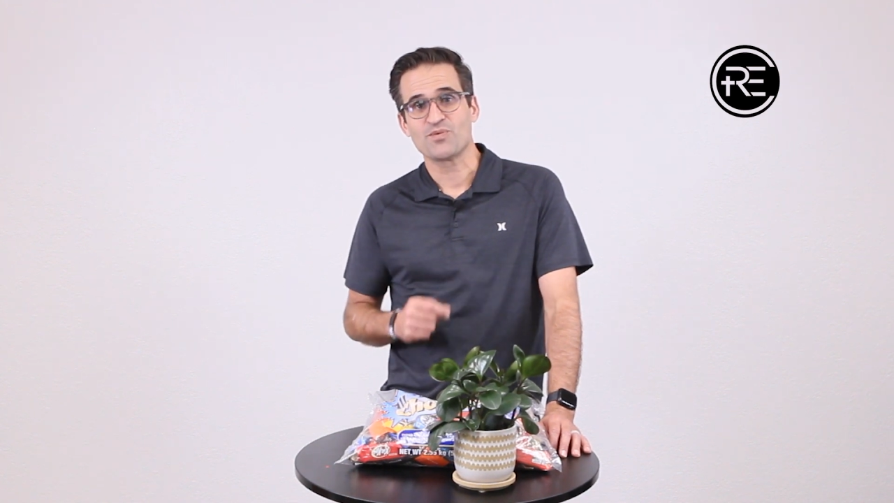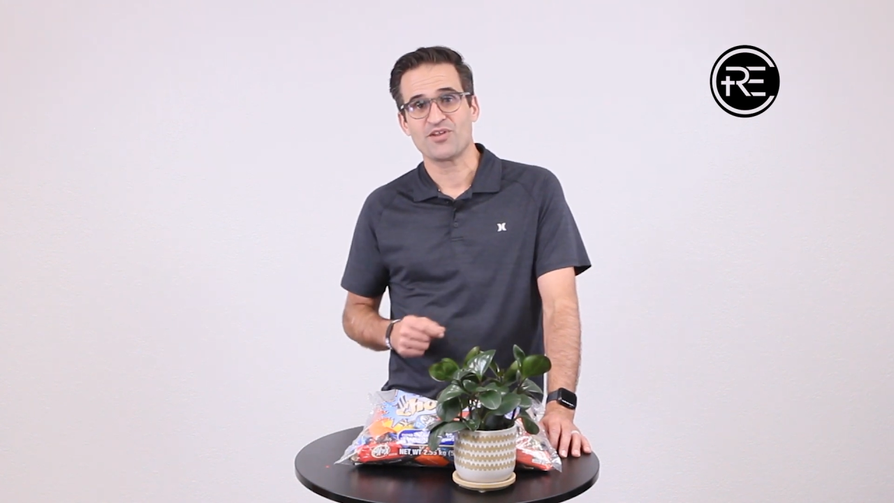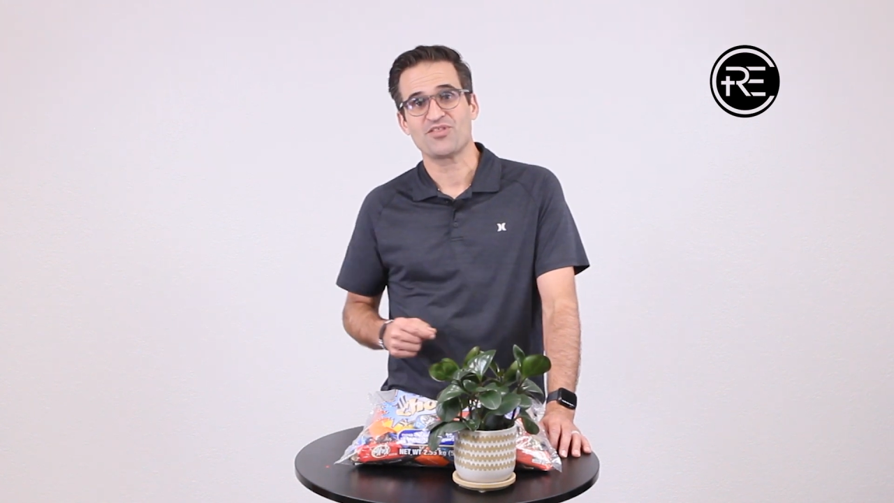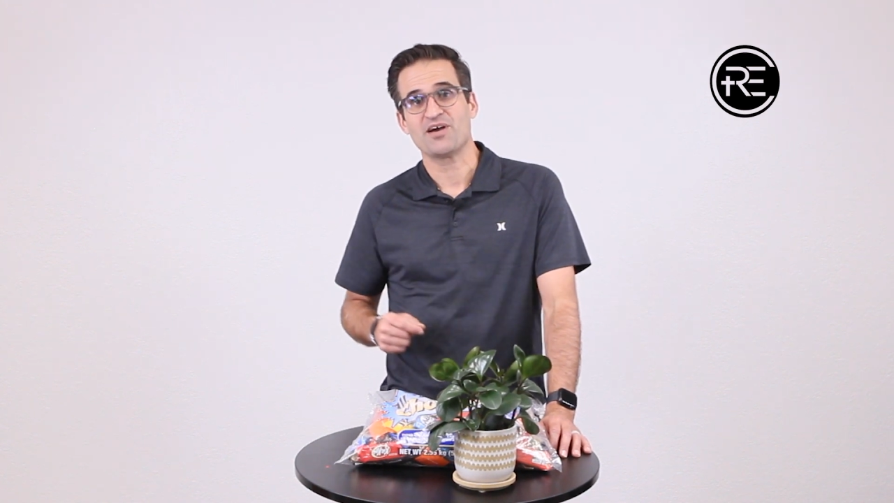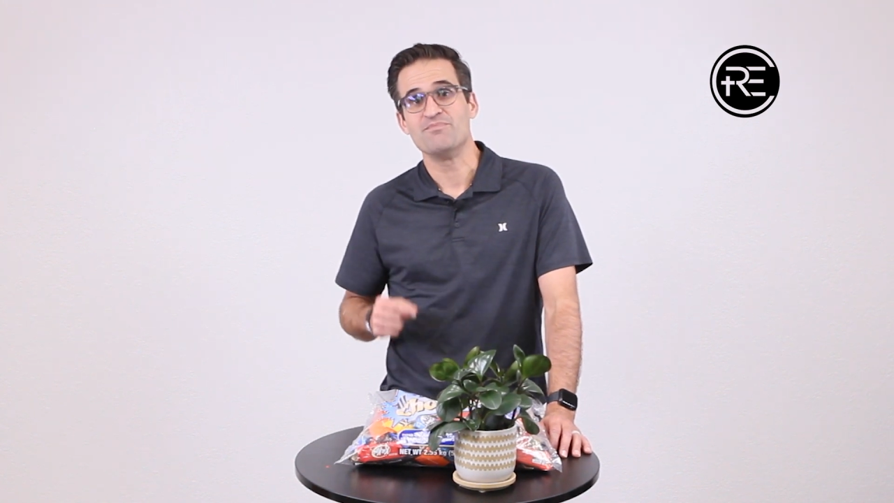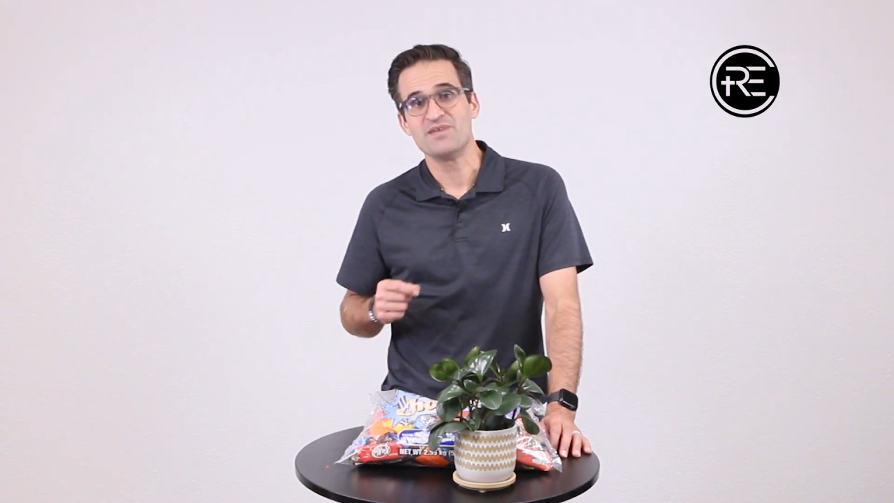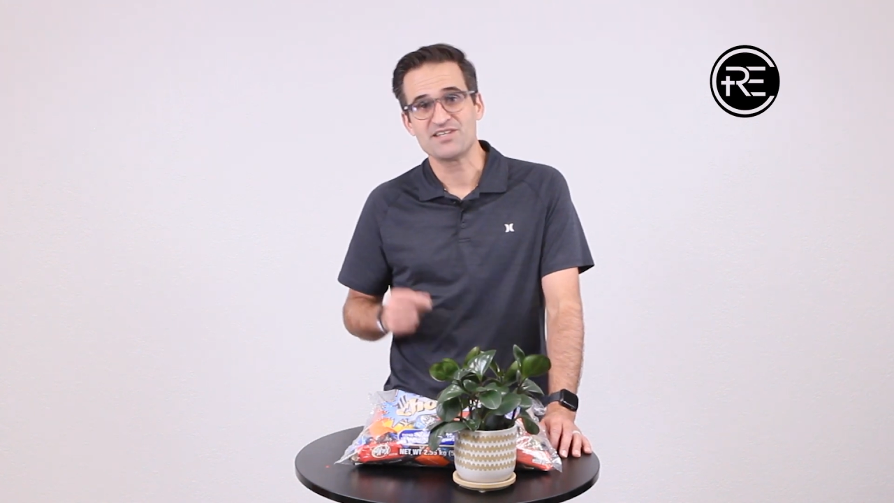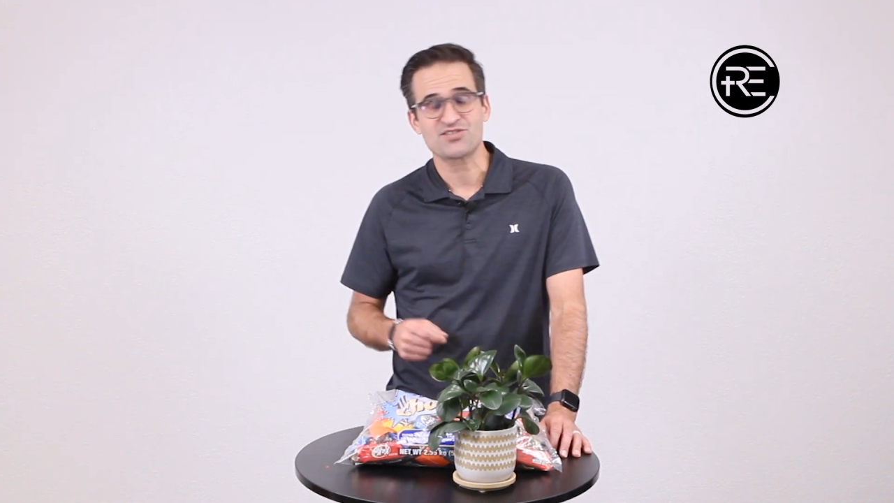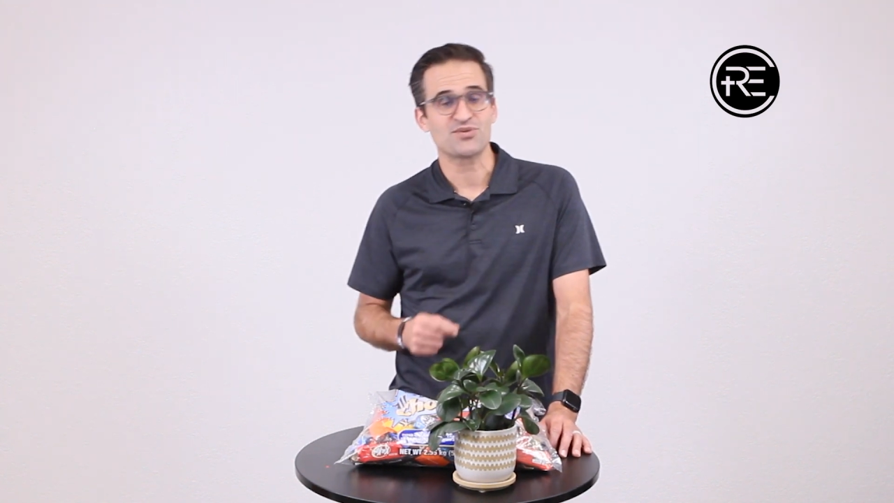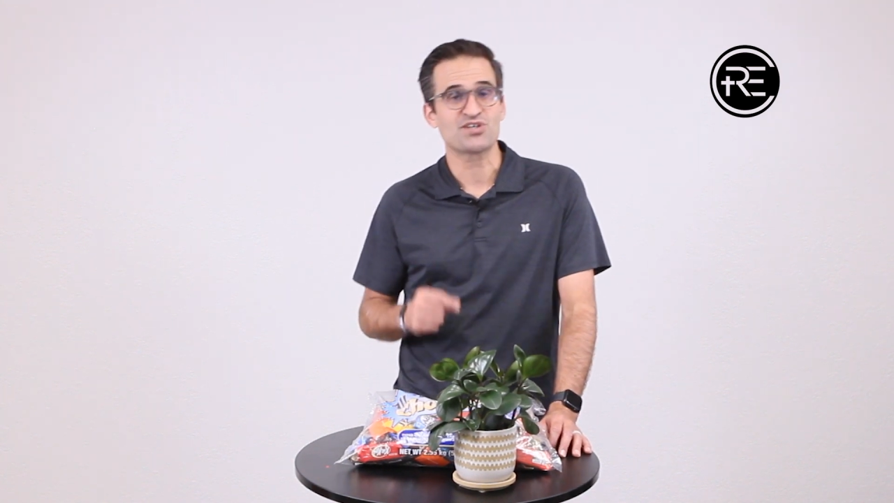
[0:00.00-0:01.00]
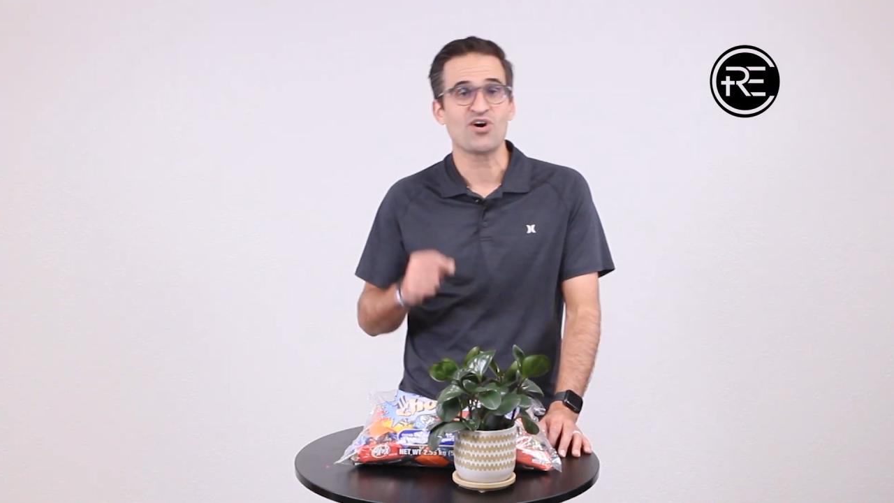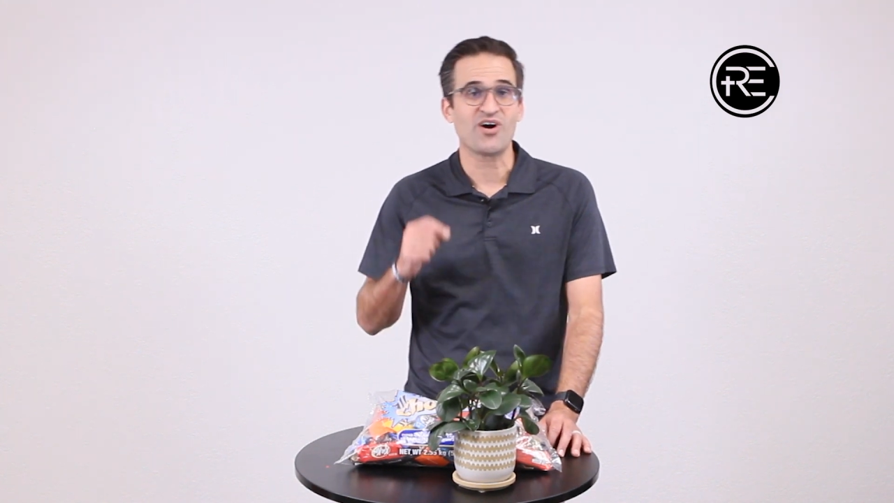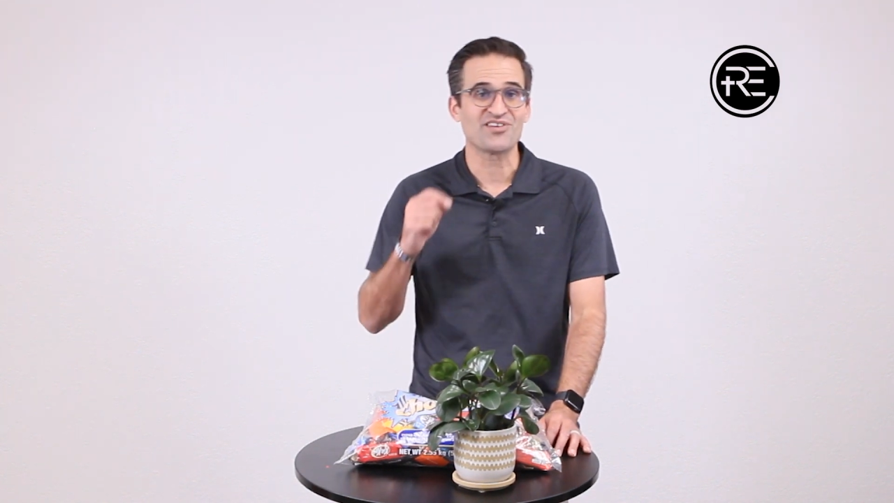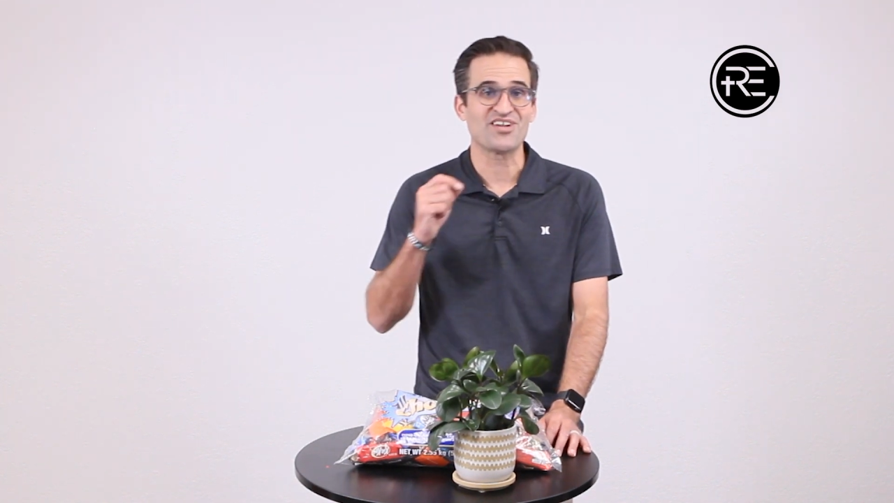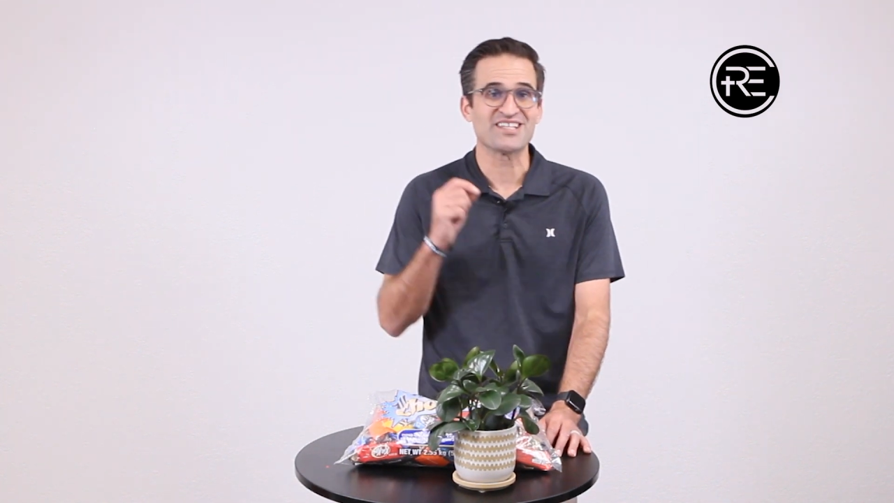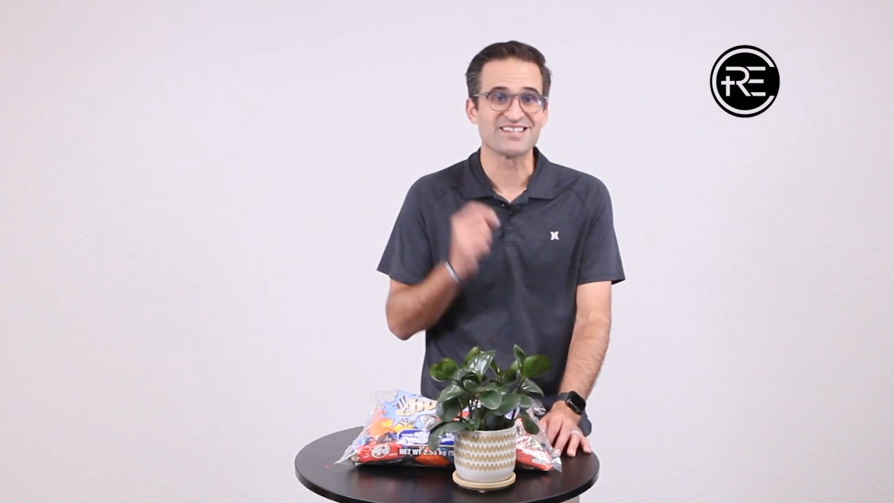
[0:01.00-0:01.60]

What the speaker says: with a ministry called